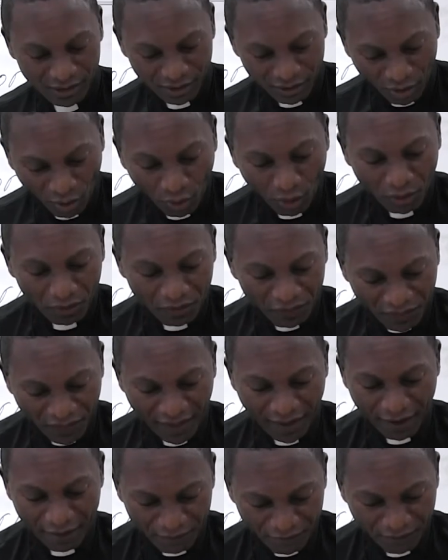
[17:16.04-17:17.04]
Go,
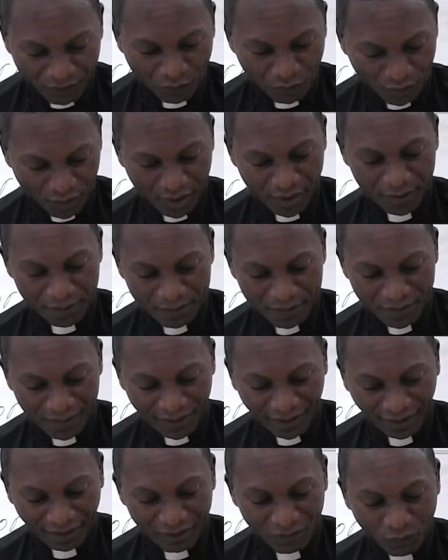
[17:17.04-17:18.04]
therefore
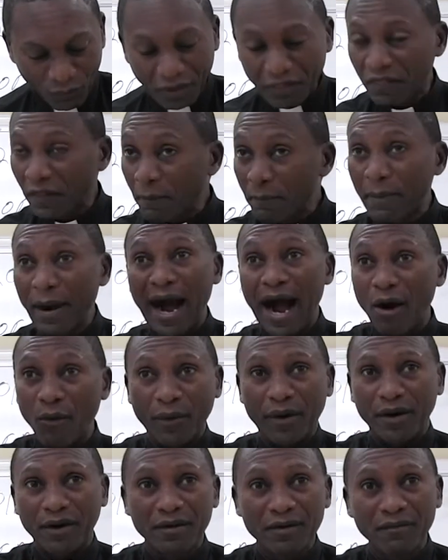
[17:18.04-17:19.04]
okay, with the
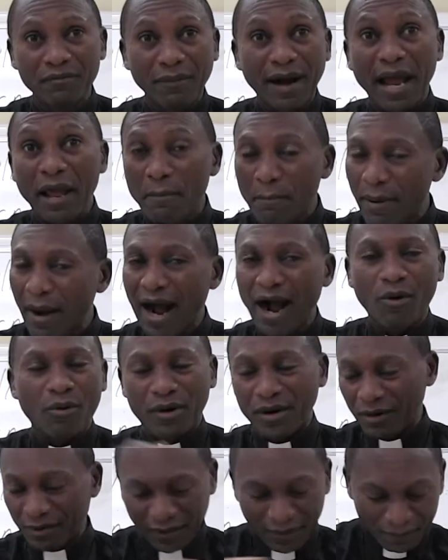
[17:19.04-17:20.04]
power, my
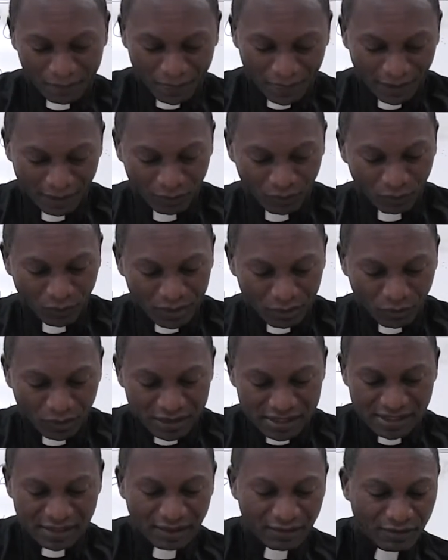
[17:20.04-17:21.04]
power, okay? We
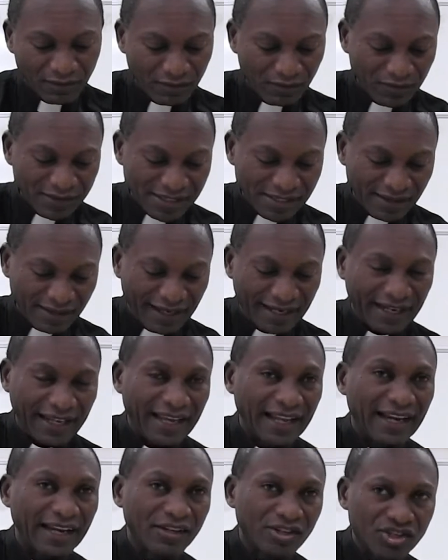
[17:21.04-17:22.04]
will see, we'll see that
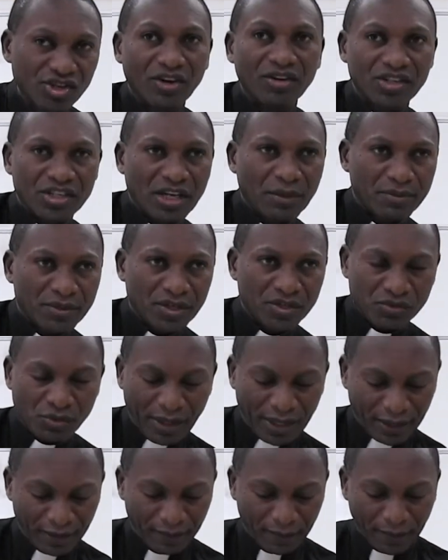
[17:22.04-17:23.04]
again in John chapter
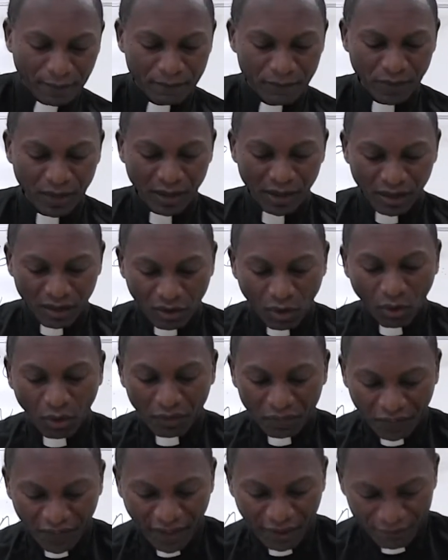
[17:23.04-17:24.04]
20, okay?
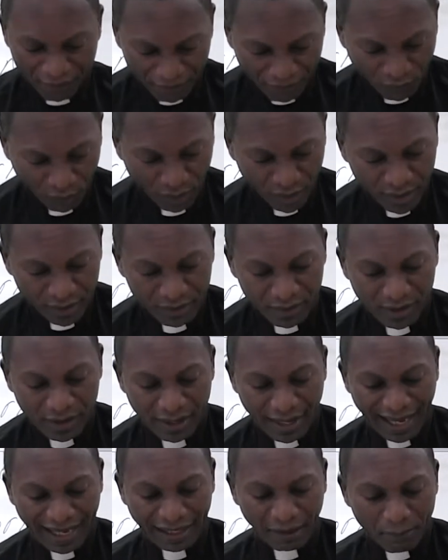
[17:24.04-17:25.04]
Go therefore
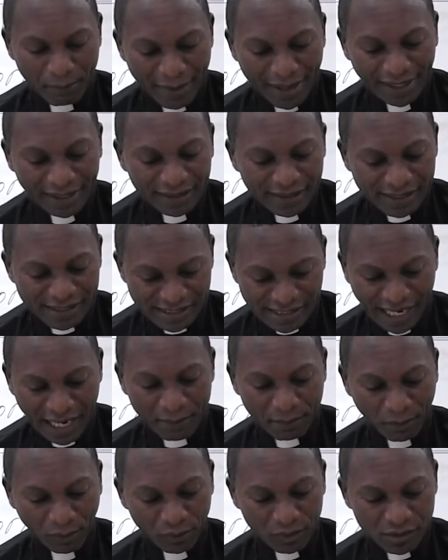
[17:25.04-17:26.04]
and make
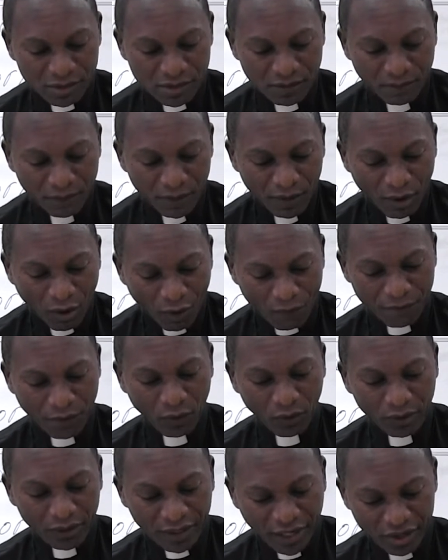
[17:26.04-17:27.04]
disciples of
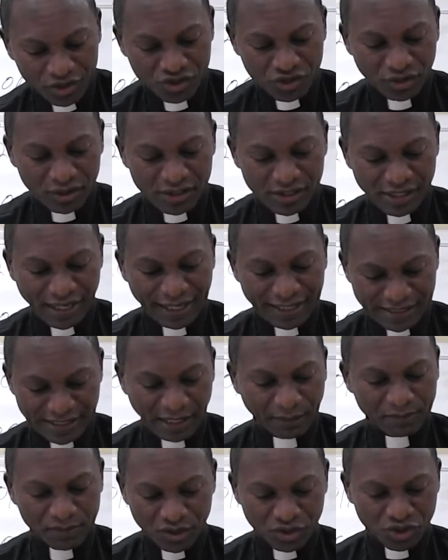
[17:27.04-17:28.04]
all nations
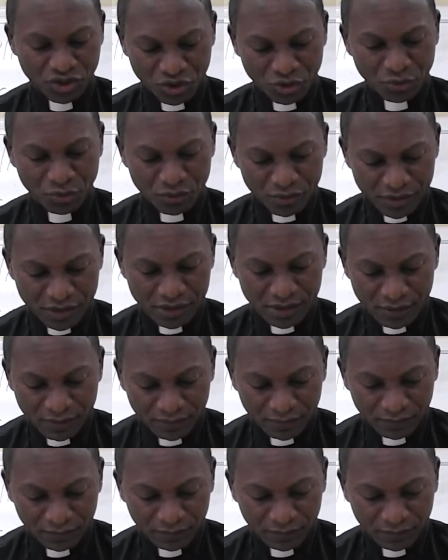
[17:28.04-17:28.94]
except Jews.